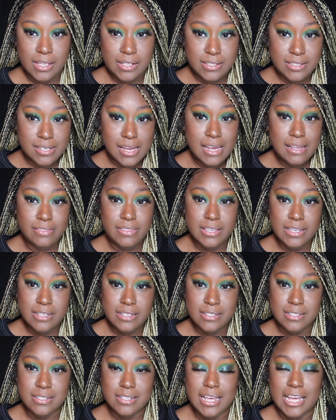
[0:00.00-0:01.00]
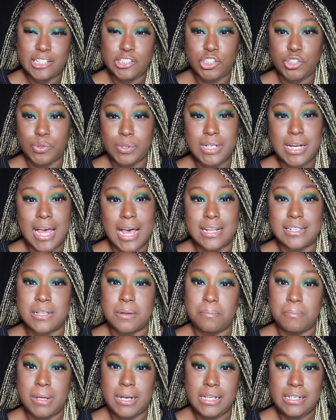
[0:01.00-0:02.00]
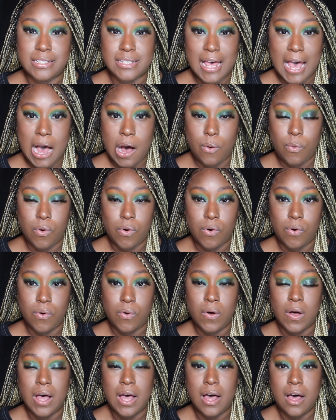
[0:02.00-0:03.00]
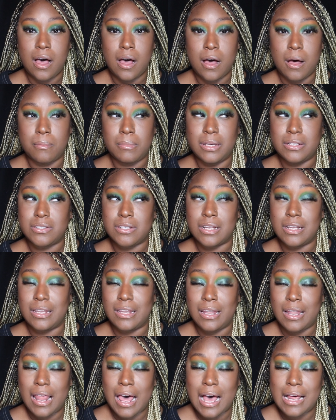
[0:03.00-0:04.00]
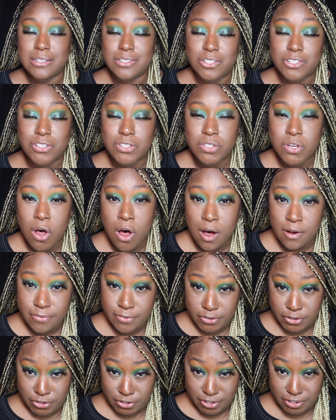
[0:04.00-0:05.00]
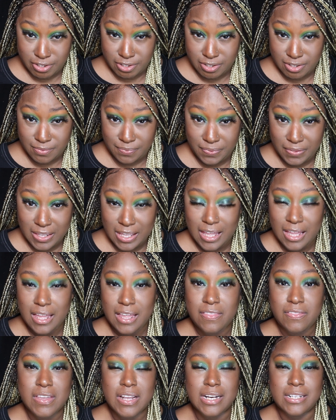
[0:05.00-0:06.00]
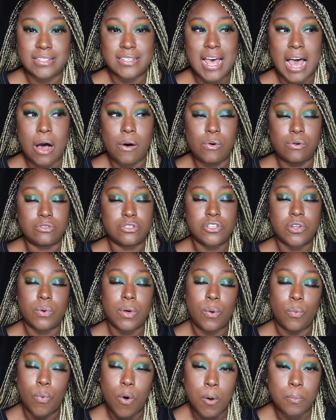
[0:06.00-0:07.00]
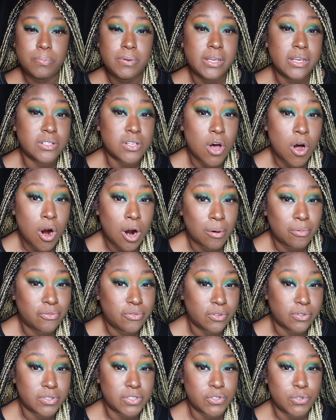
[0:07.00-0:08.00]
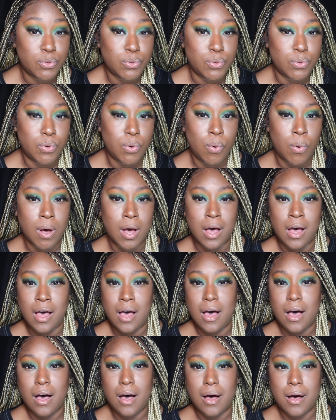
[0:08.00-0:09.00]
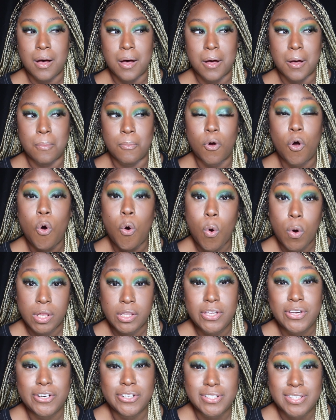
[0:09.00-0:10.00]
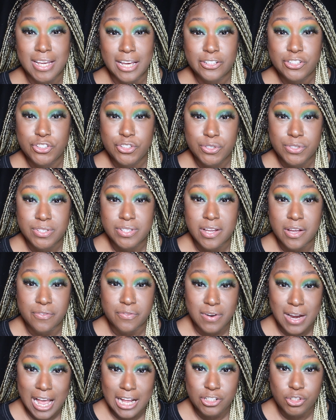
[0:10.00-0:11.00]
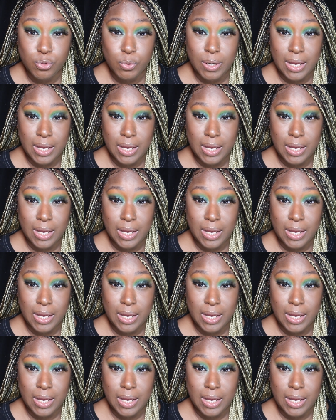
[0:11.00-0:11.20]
Take this and treat it as a mini towel. It's a lot softer than a towel, so it won't be as harmful to coilier textures of natural